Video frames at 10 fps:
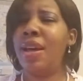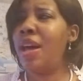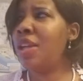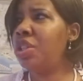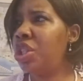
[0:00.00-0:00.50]

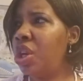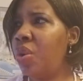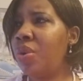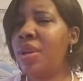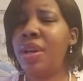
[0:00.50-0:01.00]
And
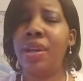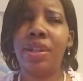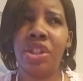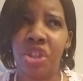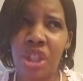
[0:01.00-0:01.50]
so
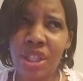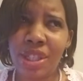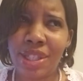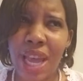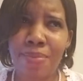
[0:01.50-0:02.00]
Jesus'
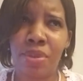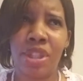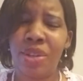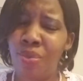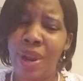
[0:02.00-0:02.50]
disciples
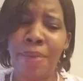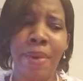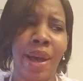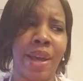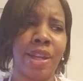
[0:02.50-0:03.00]
said,
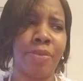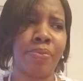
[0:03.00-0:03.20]
Rabbi,